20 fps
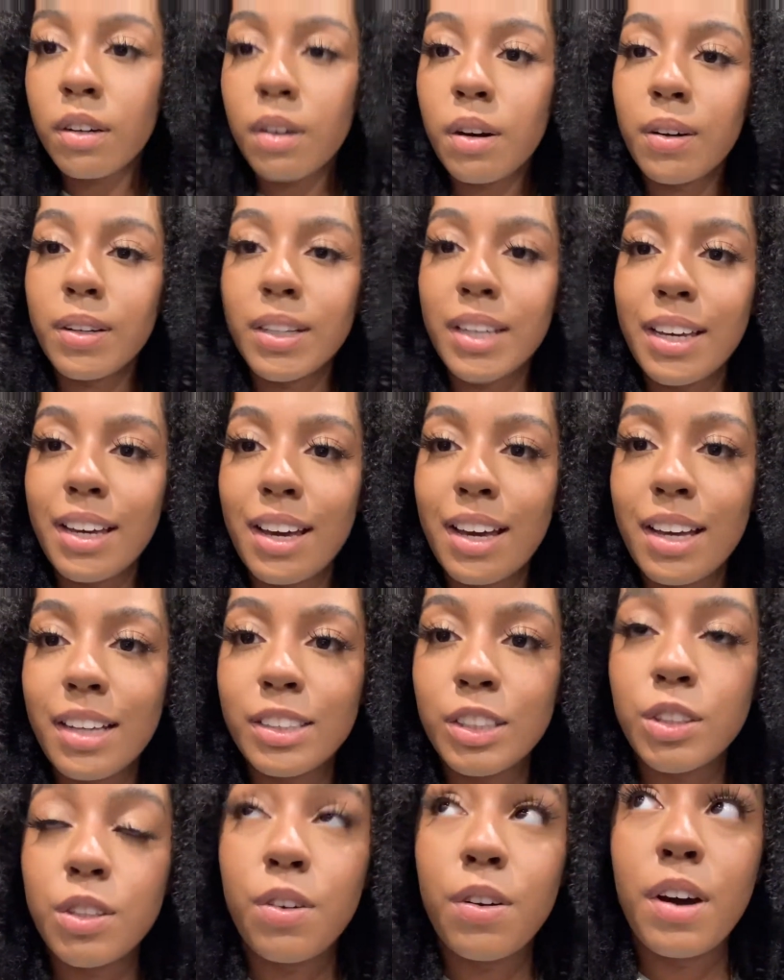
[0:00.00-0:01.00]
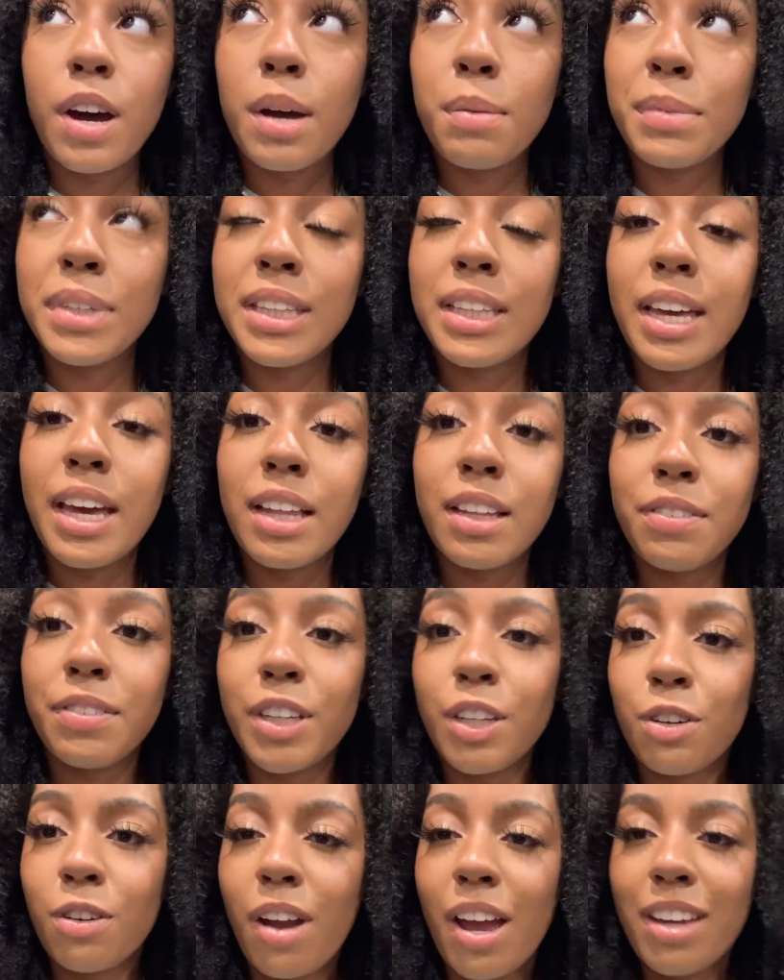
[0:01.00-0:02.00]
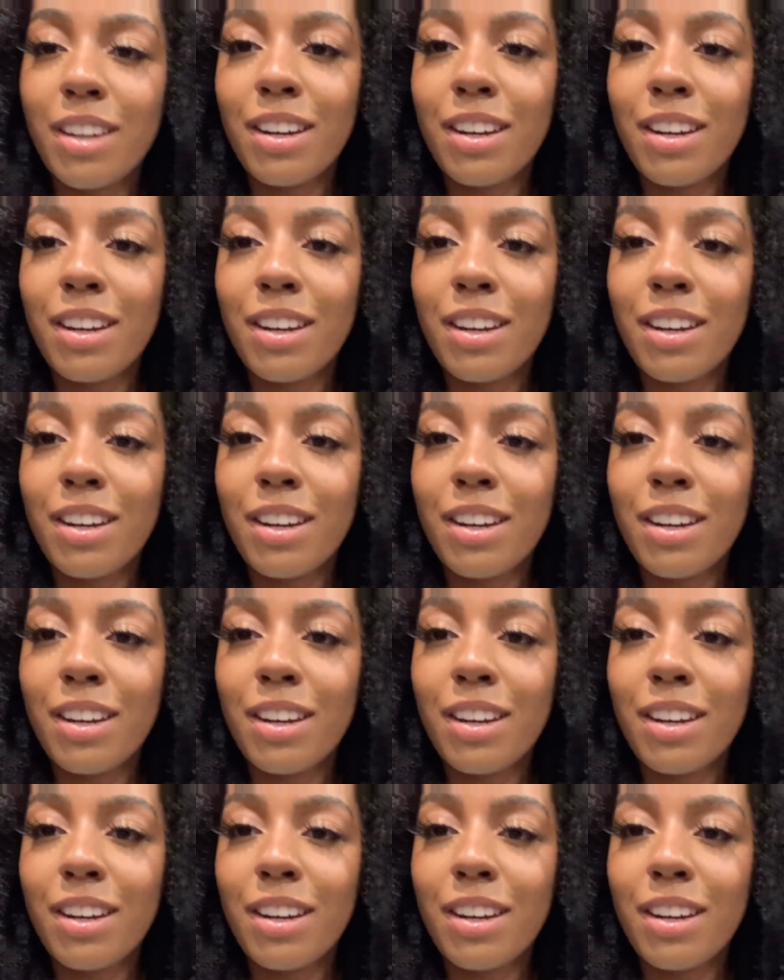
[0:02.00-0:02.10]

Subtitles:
Okay guys, so I'm in the elevator right